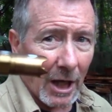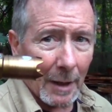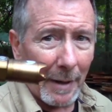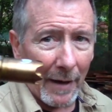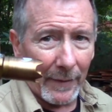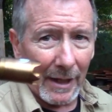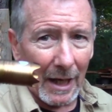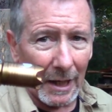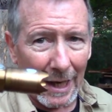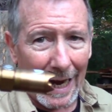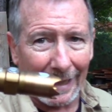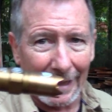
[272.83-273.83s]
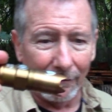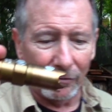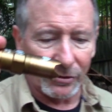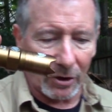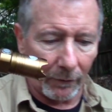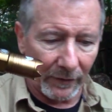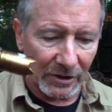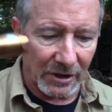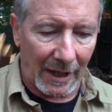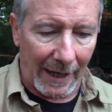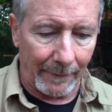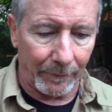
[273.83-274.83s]
talk about the light levels on
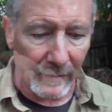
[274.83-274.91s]
this light.